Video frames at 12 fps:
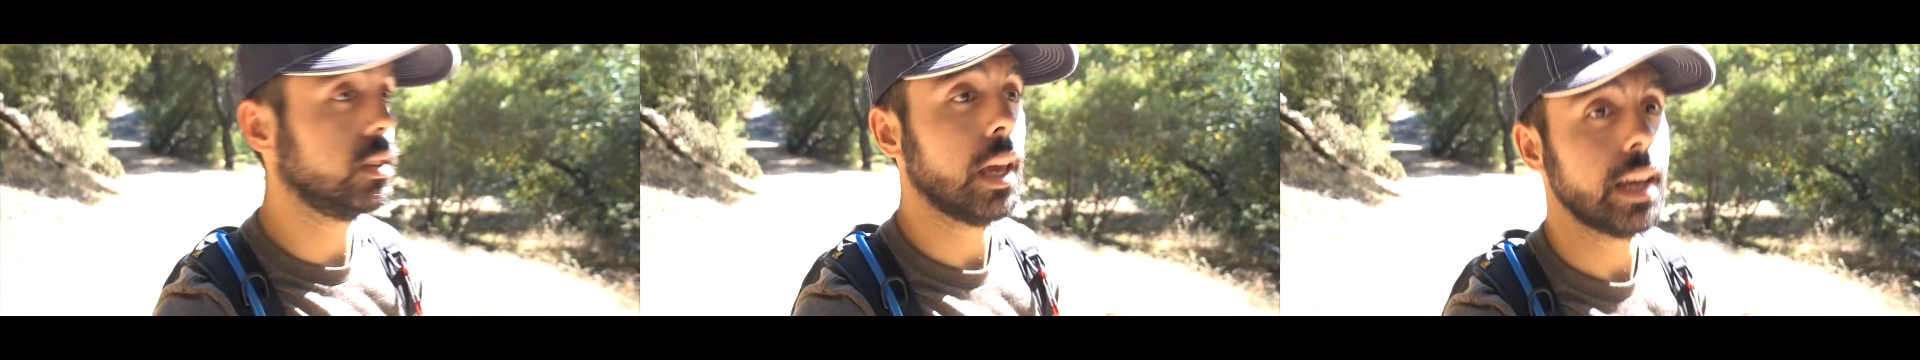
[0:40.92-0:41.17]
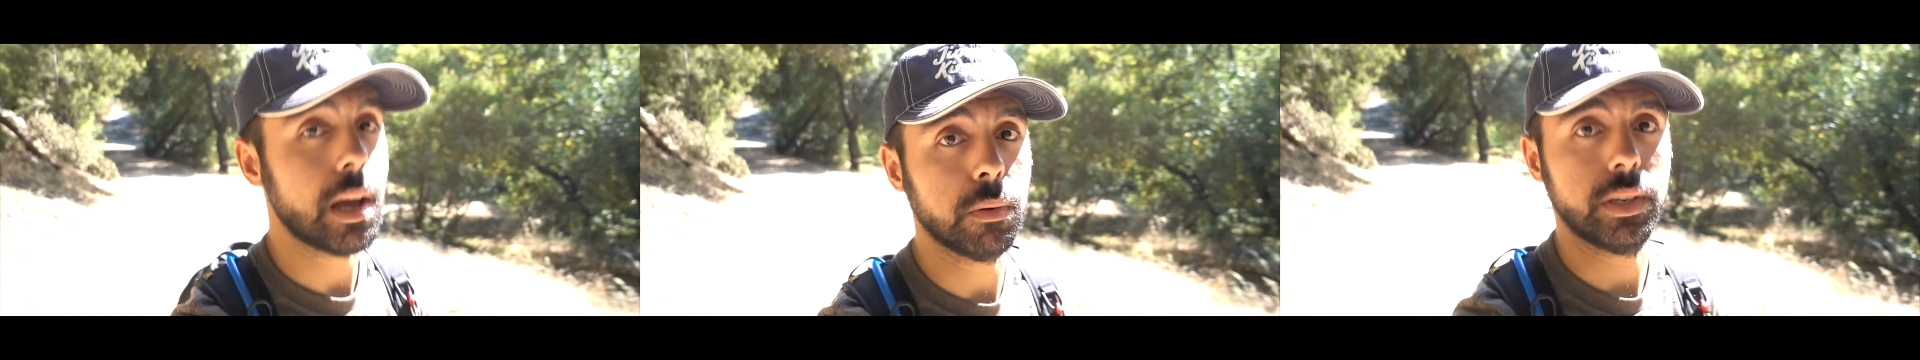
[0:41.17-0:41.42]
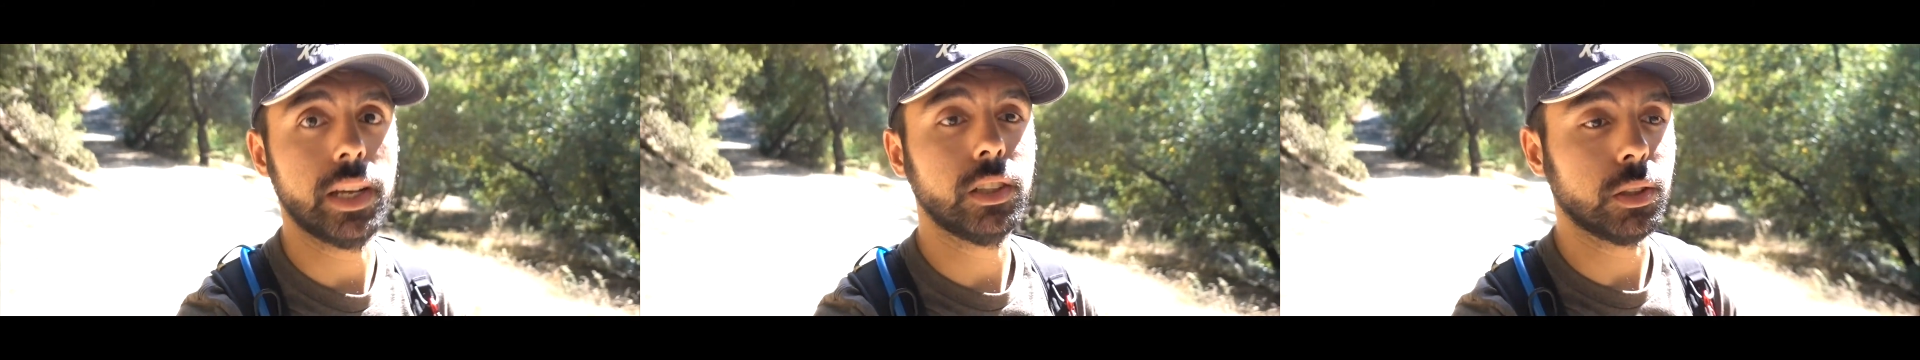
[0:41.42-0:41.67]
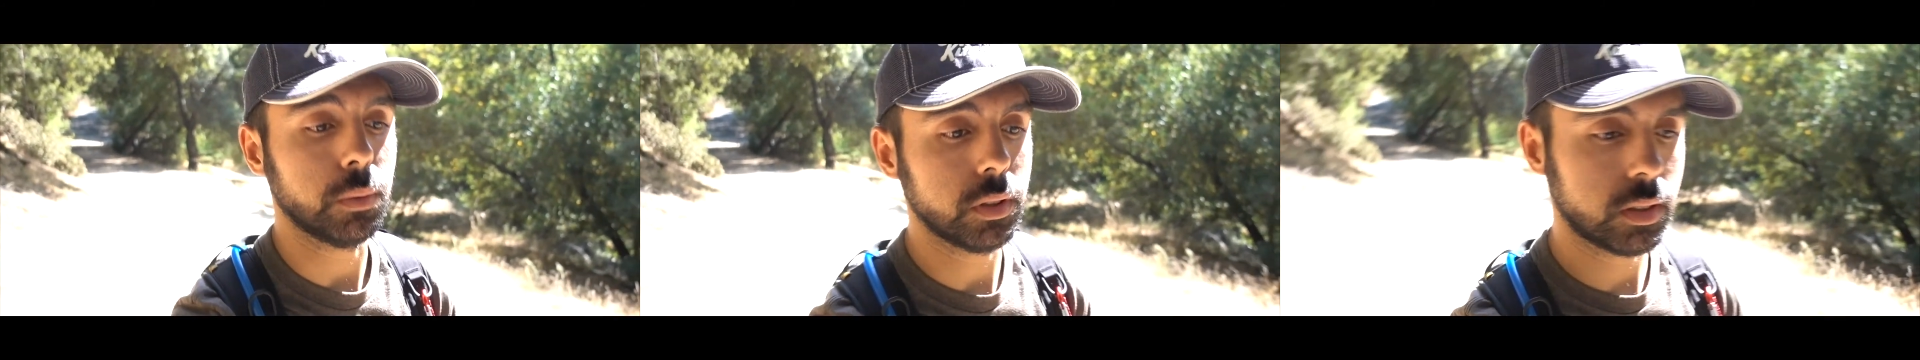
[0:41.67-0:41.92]
just getting out in
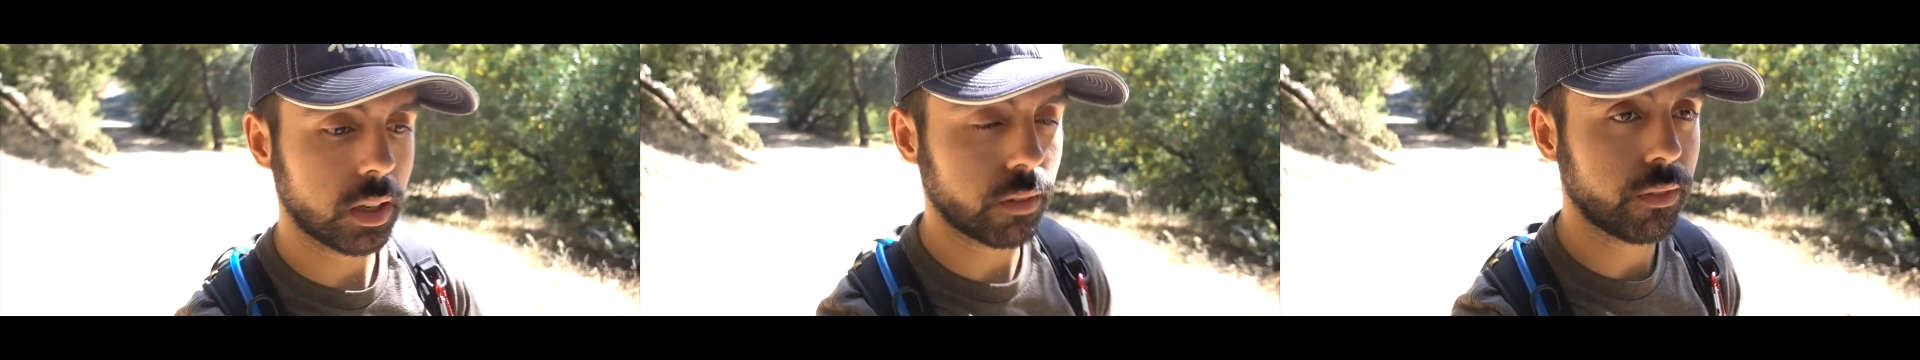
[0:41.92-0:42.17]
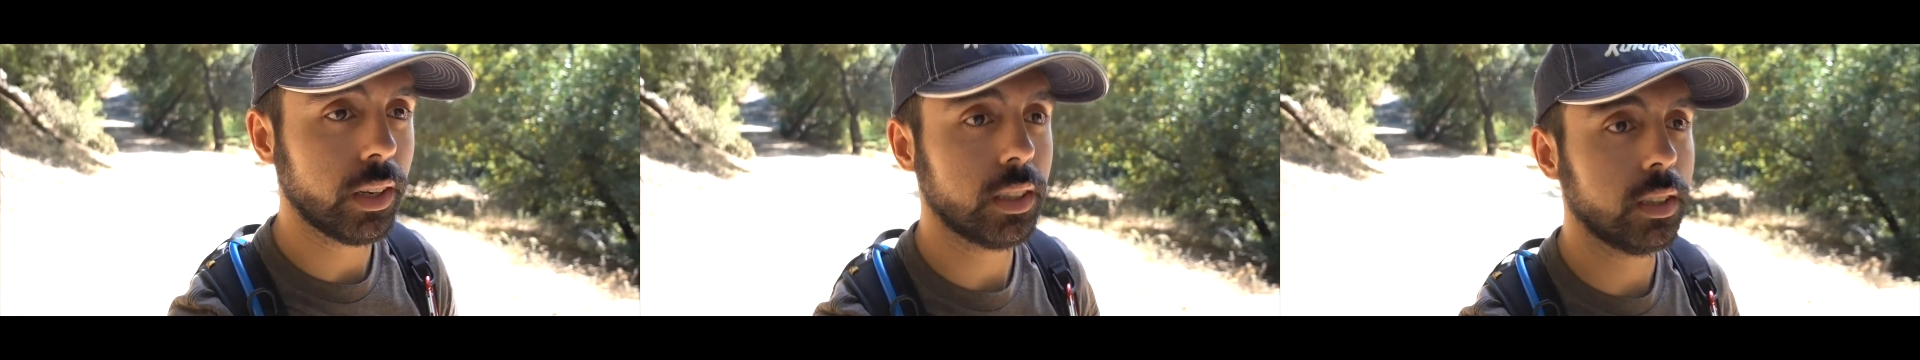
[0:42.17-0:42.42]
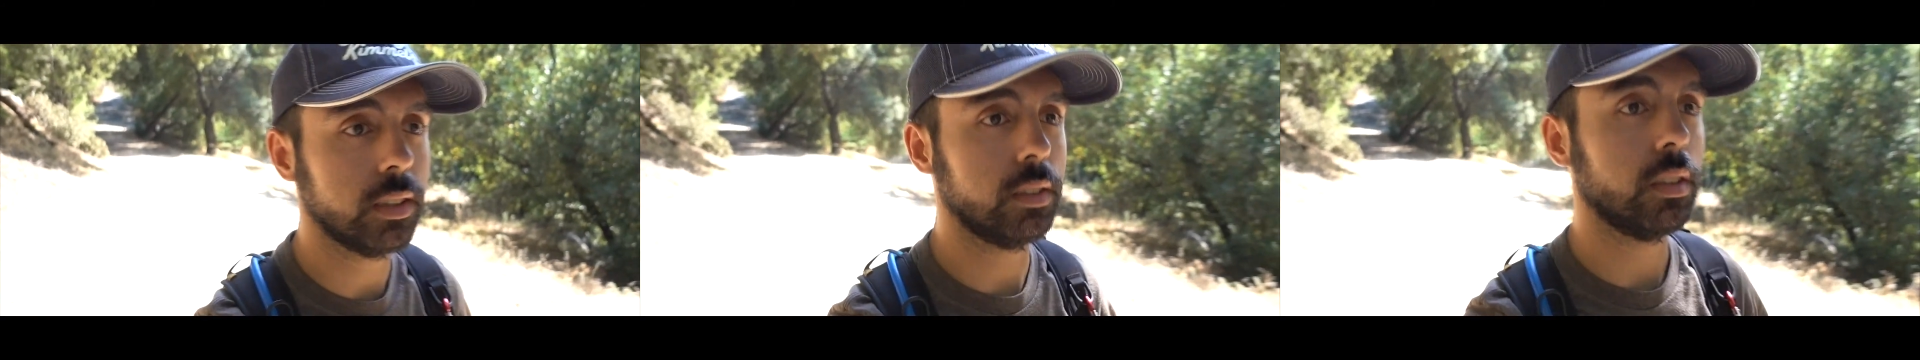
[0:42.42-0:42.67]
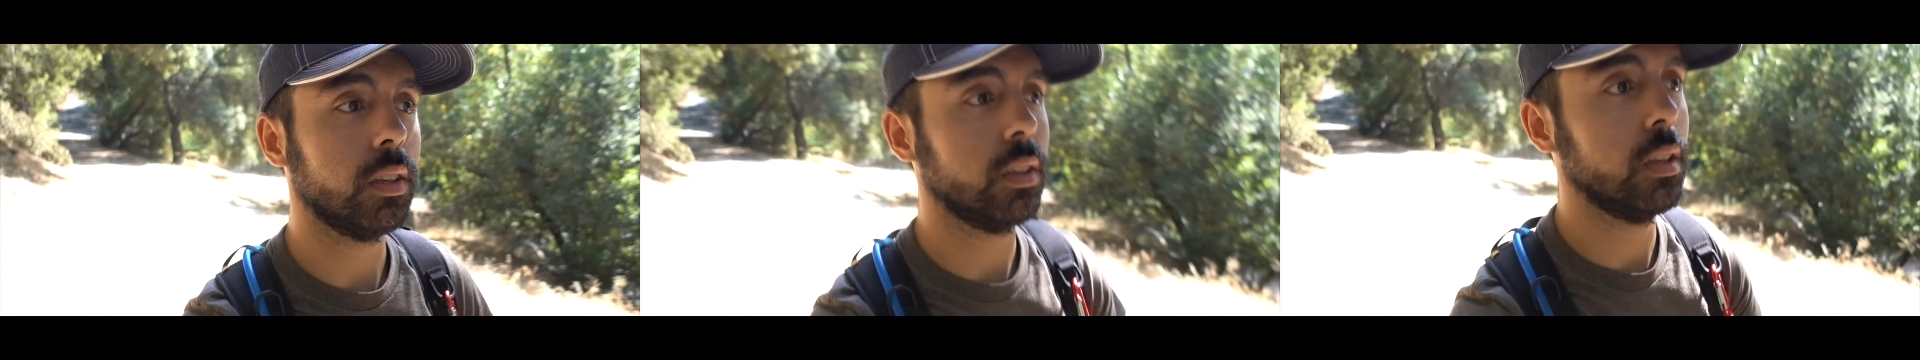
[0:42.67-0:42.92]
nature, which is kind of funny because